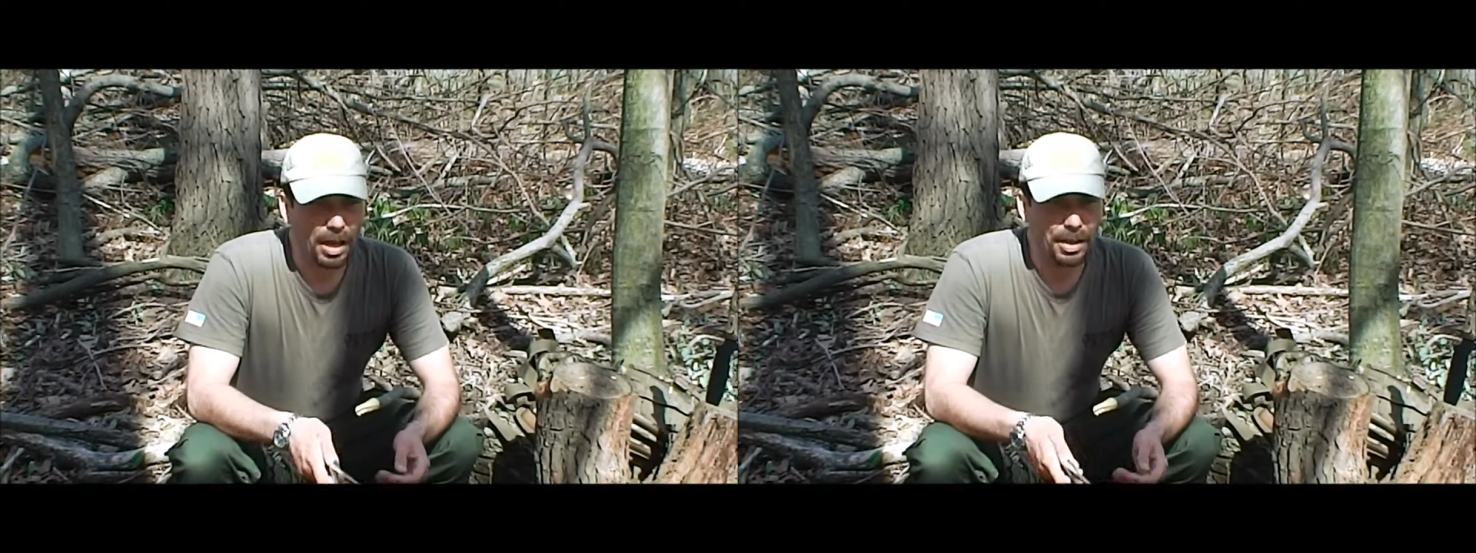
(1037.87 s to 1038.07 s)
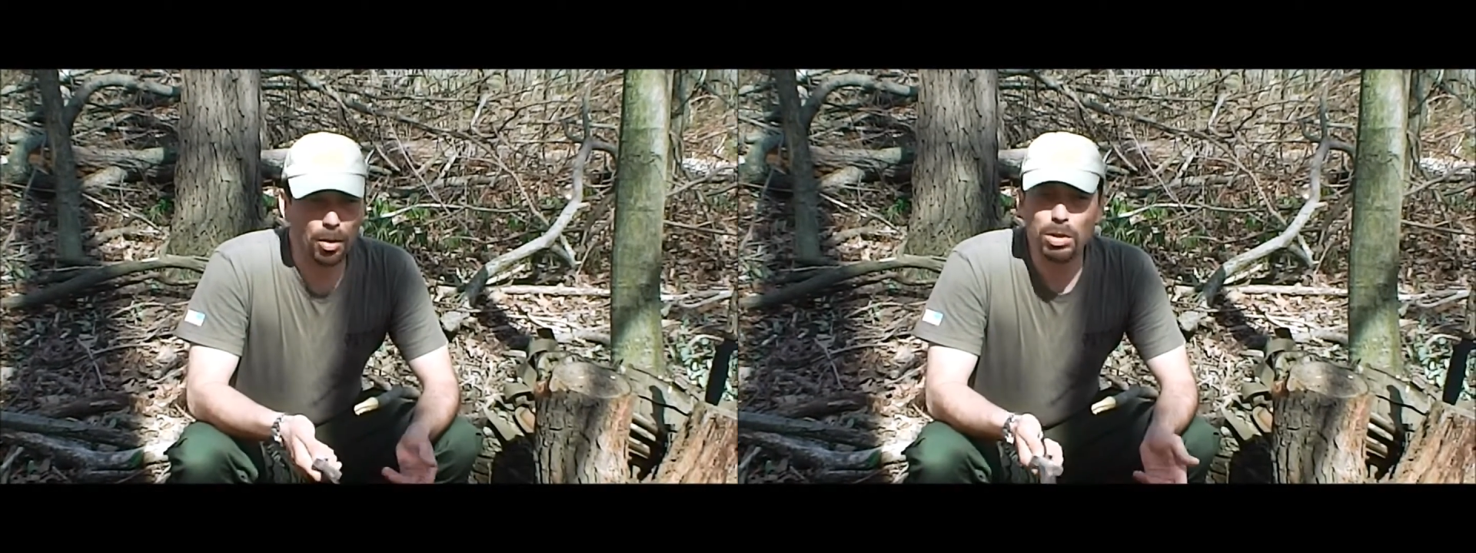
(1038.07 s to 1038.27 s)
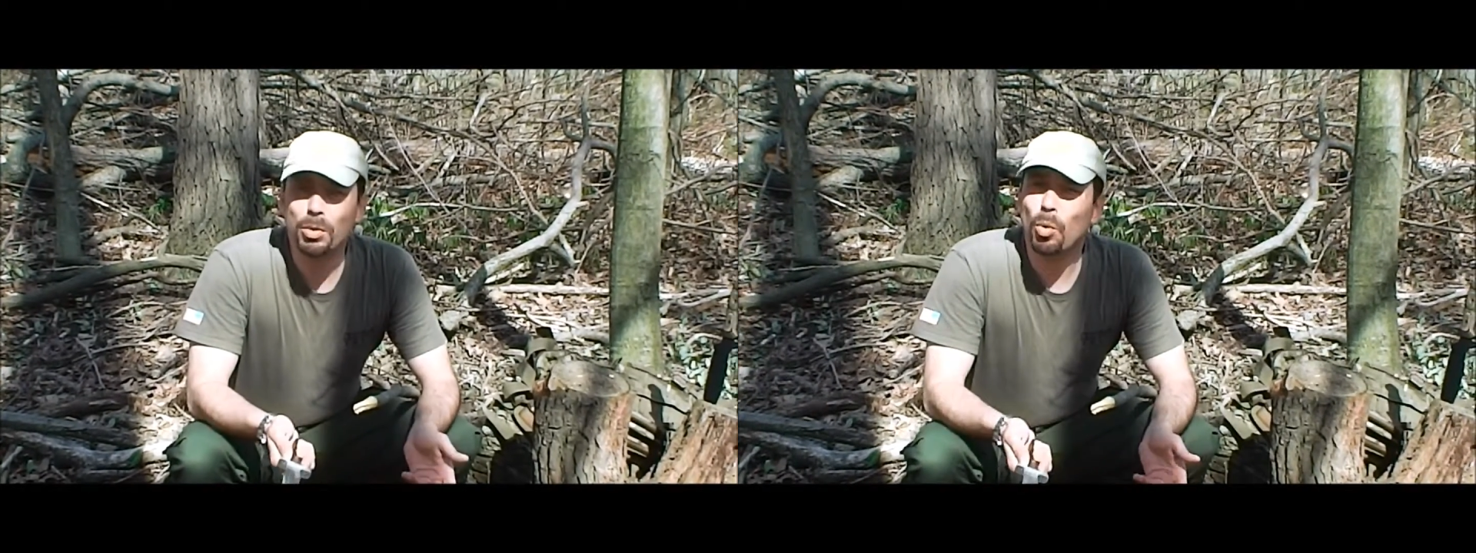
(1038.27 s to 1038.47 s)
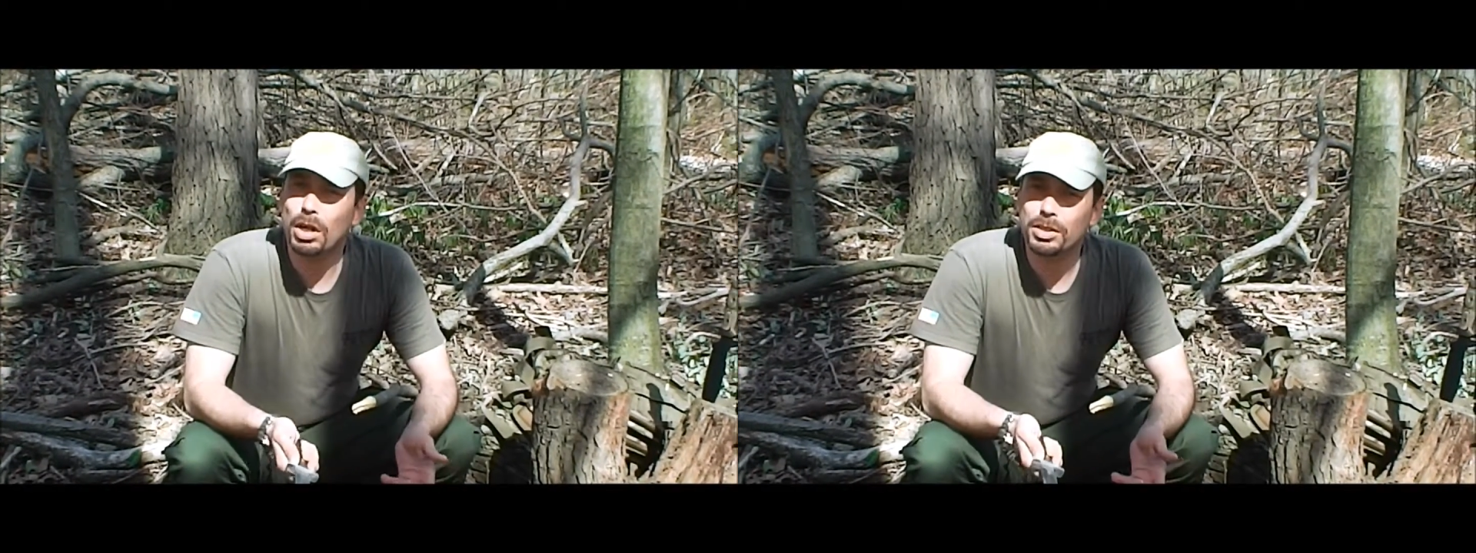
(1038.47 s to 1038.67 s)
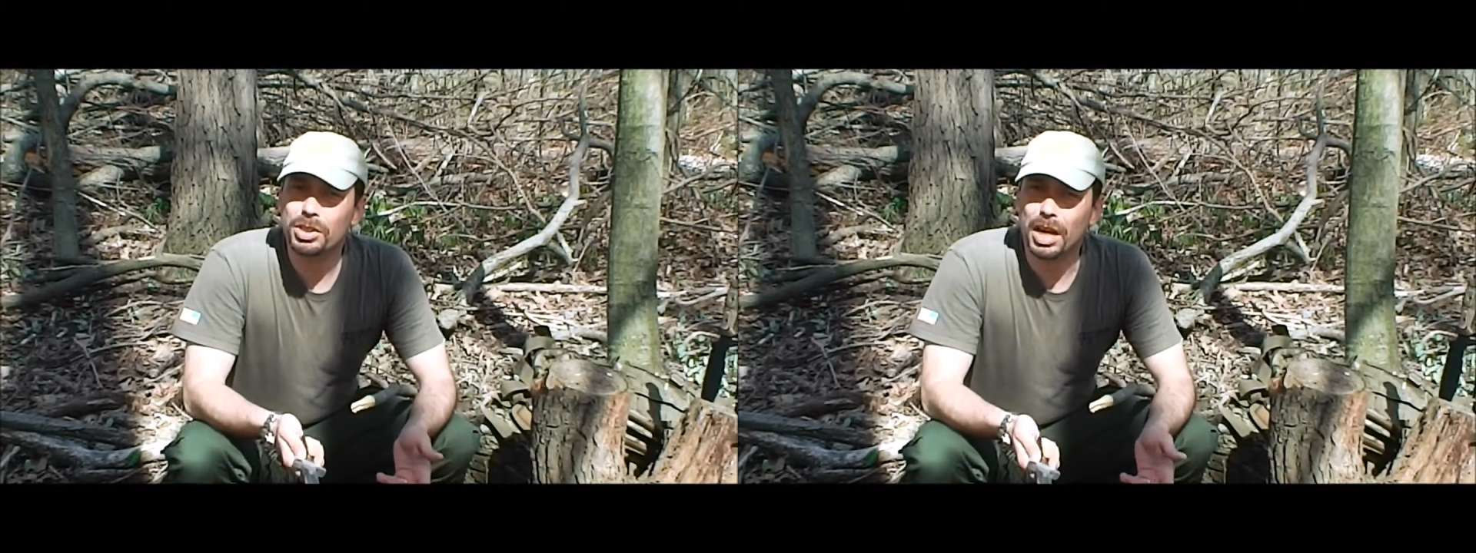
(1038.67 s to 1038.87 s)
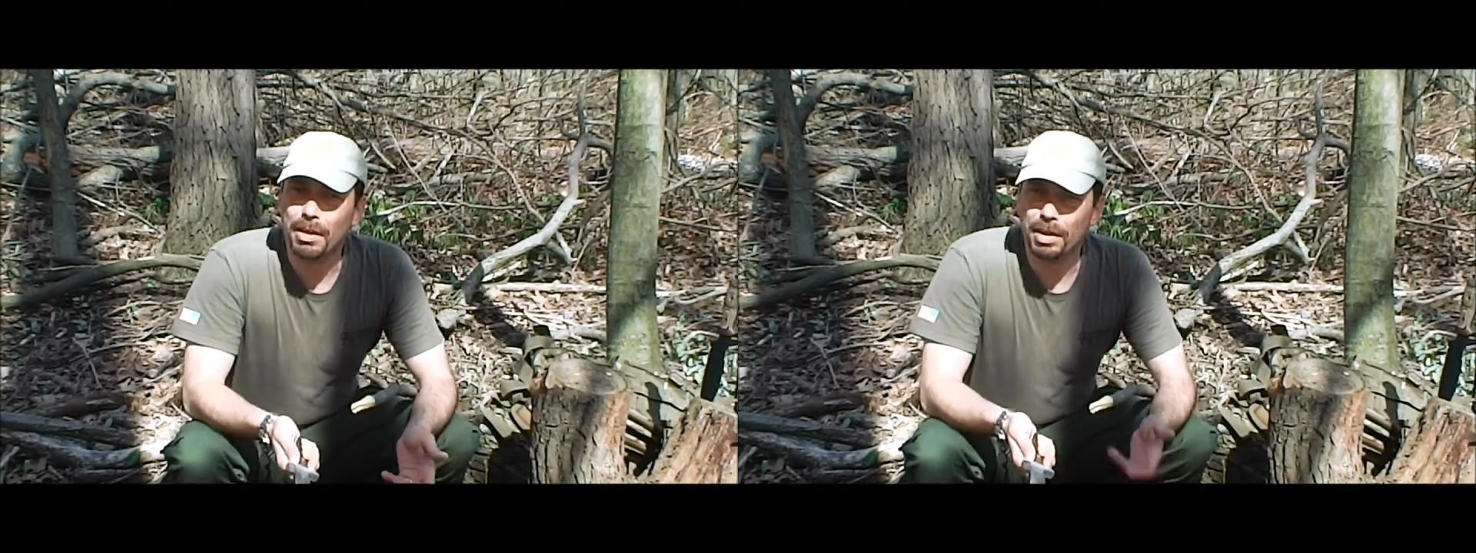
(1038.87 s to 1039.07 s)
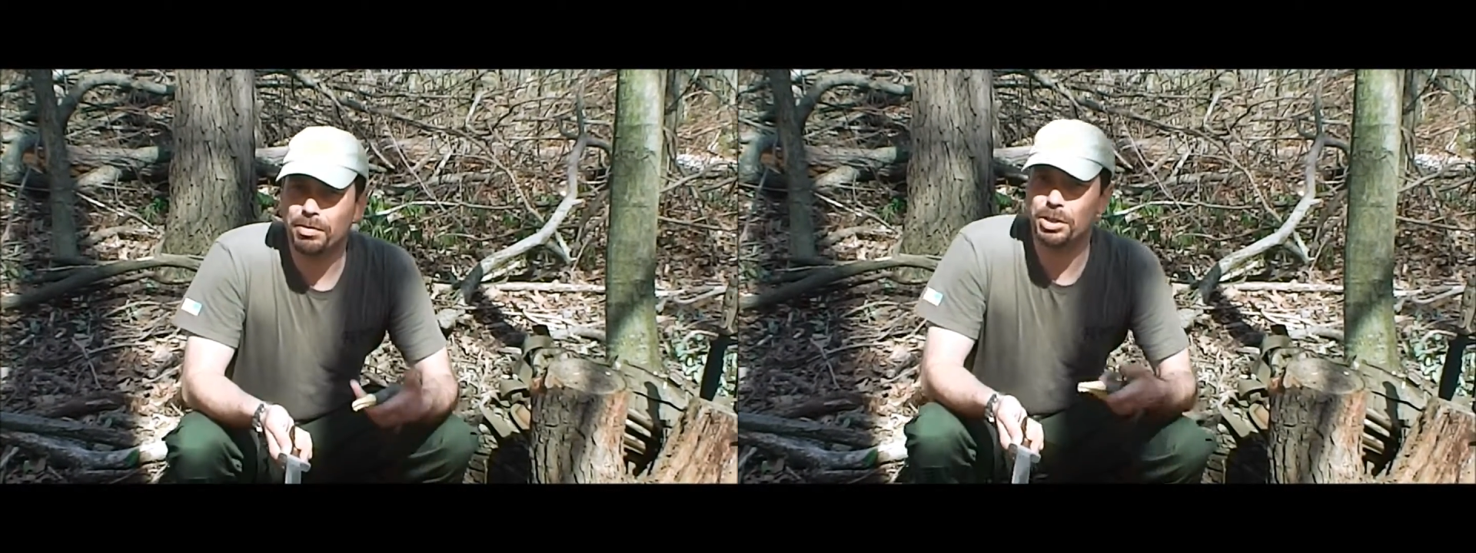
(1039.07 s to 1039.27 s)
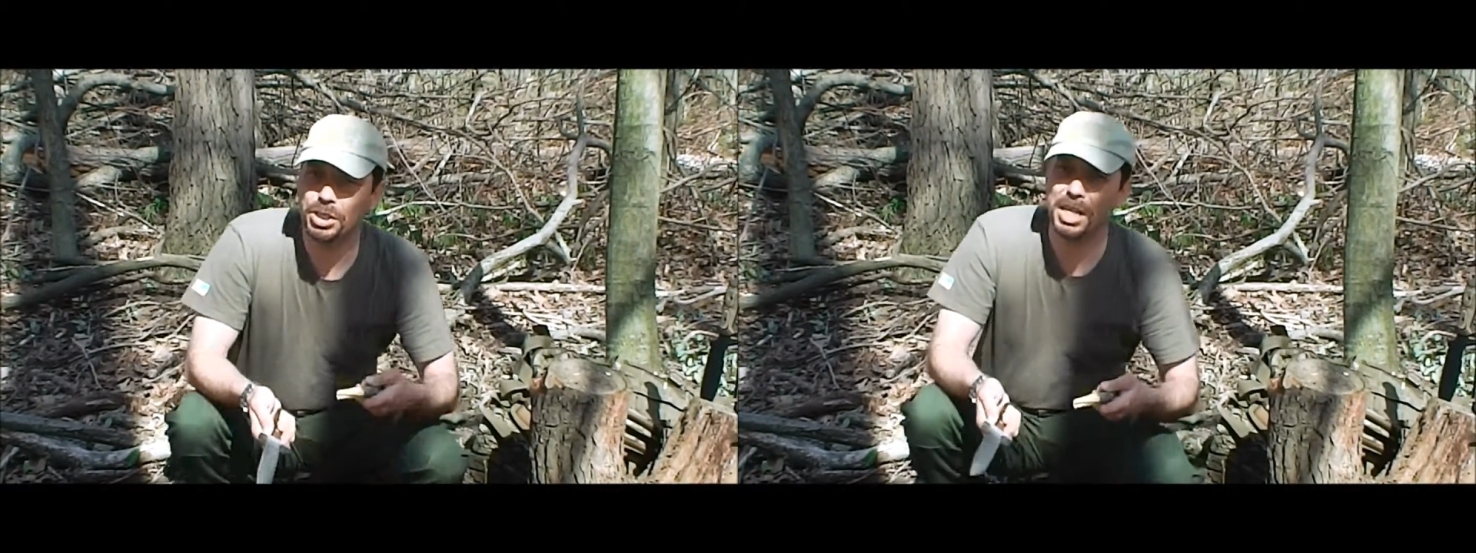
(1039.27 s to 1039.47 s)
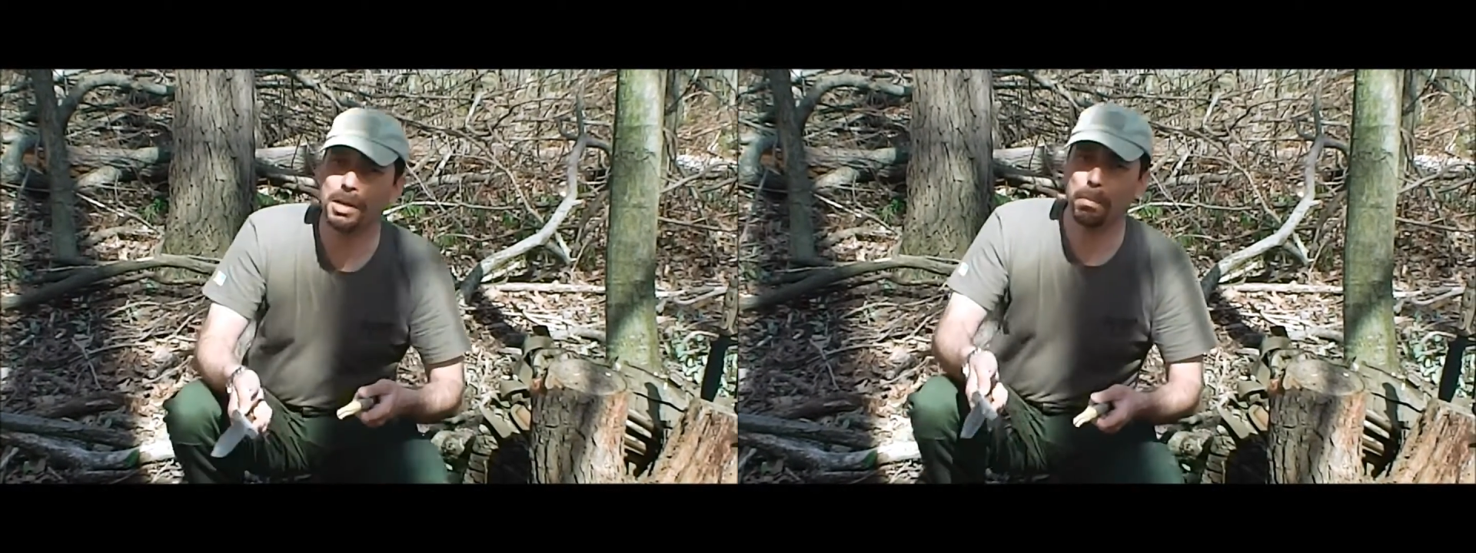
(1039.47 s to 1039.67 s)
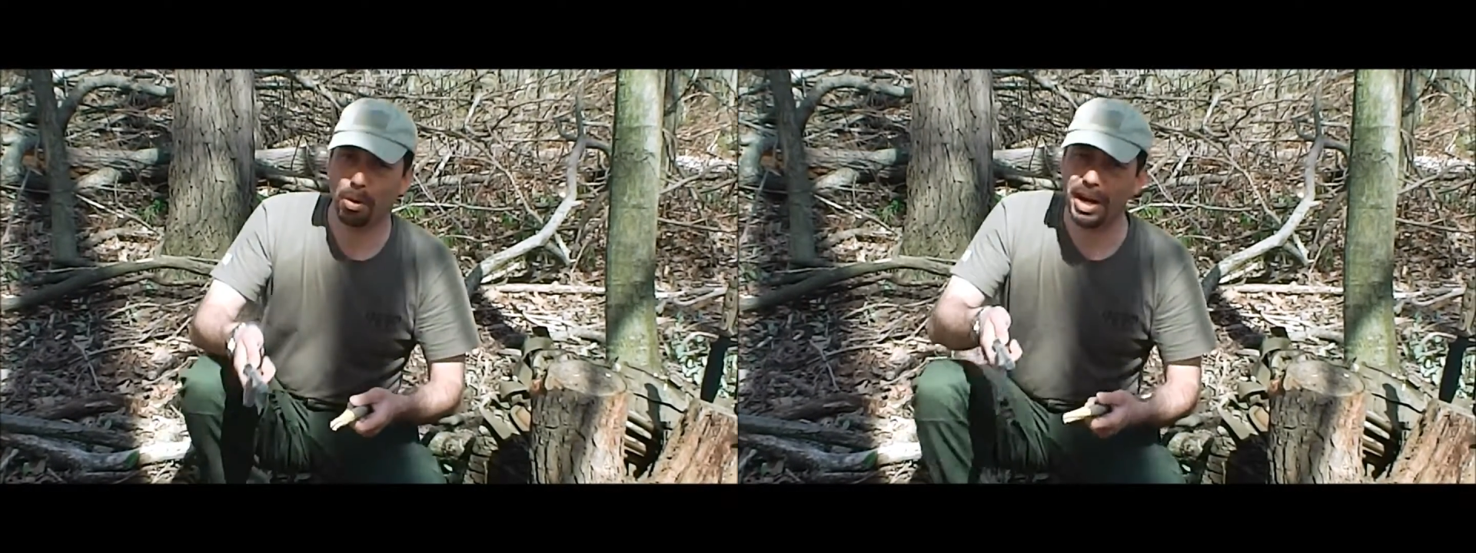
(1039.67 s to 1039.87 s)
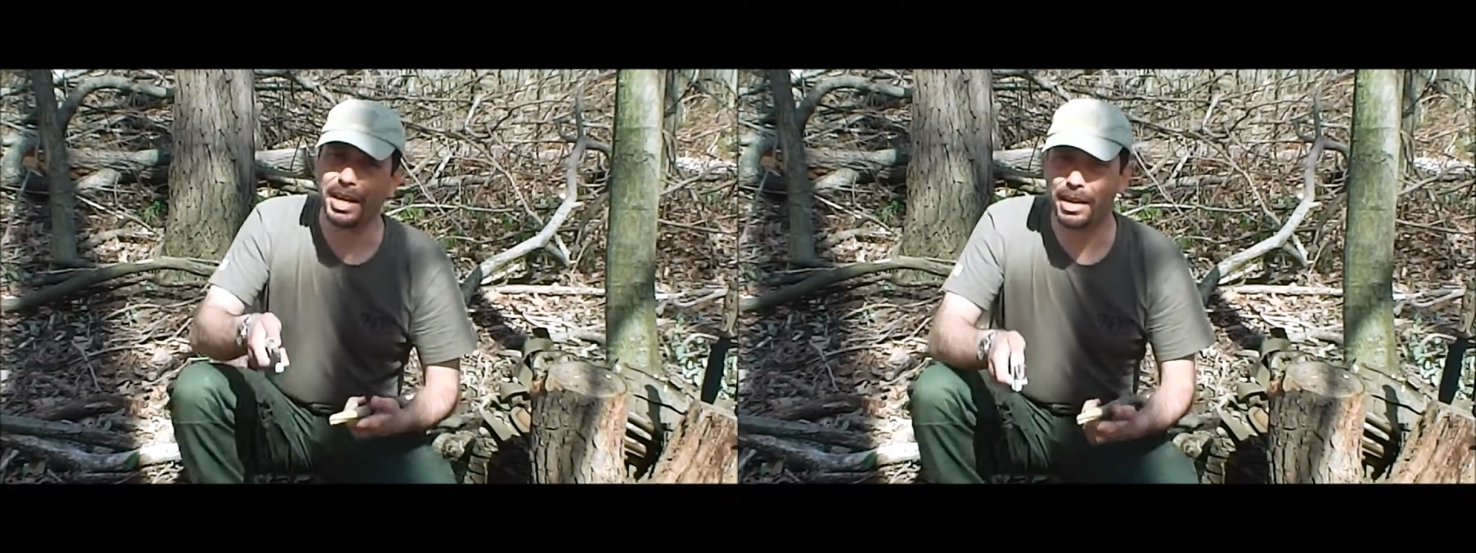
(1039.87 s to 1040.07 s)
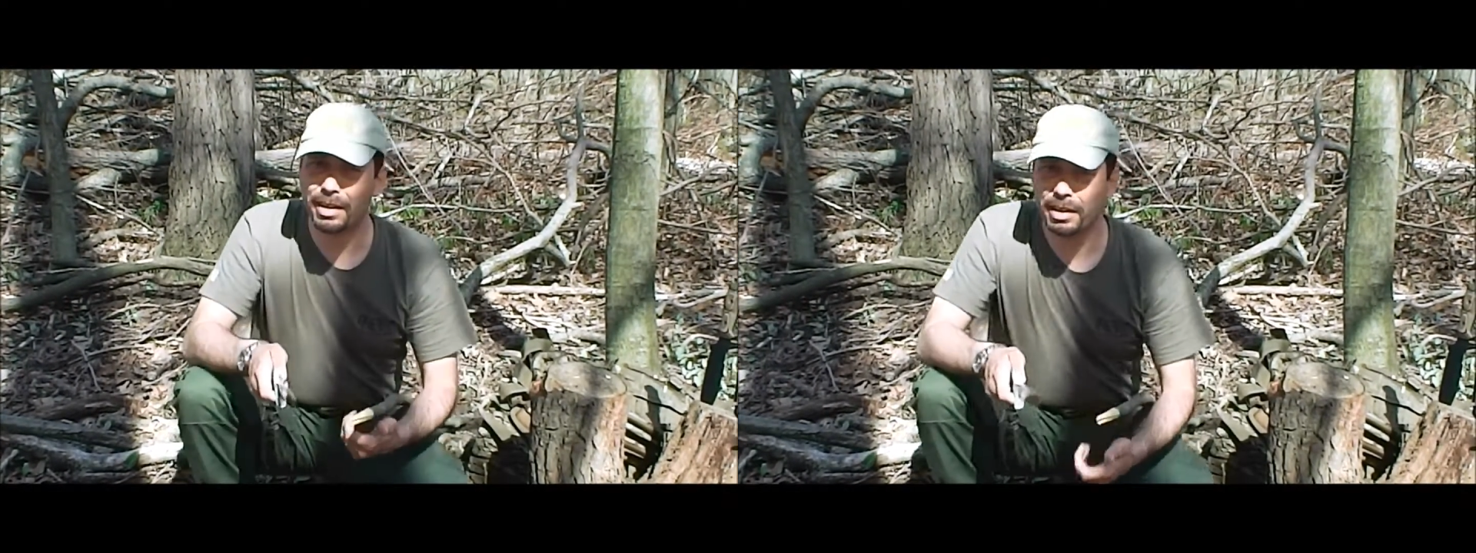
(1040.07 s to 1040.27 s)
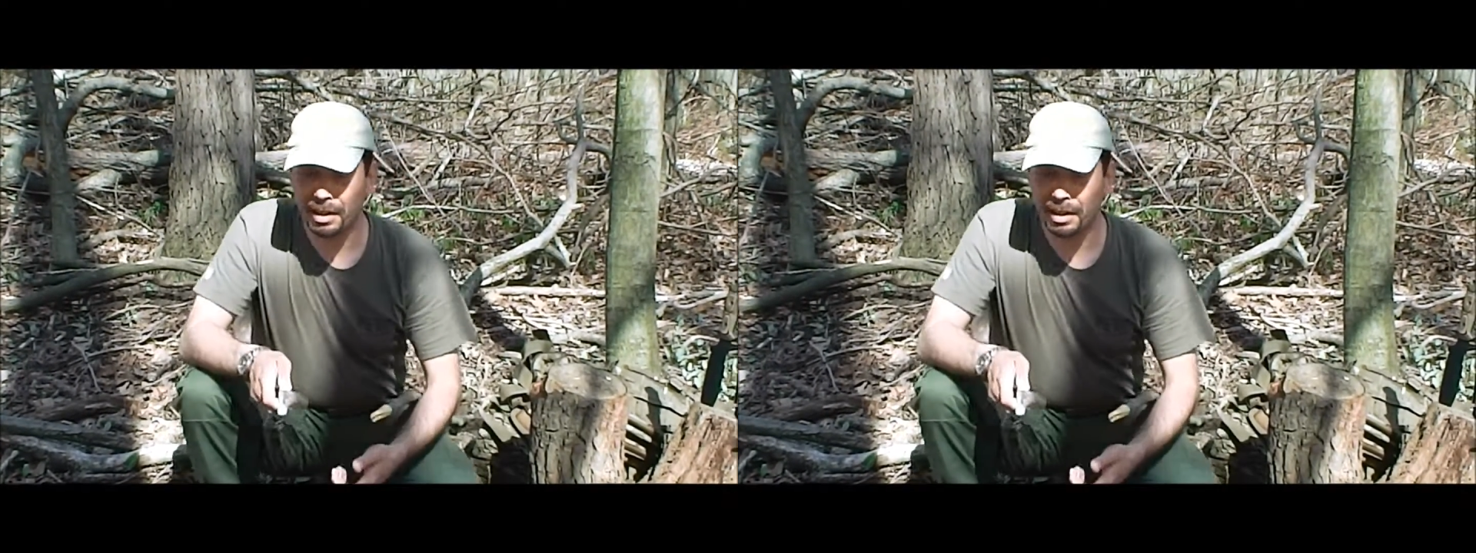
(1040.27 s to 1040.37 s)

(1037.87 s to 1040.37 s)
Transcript: Uh, the only ones that I've ever seen break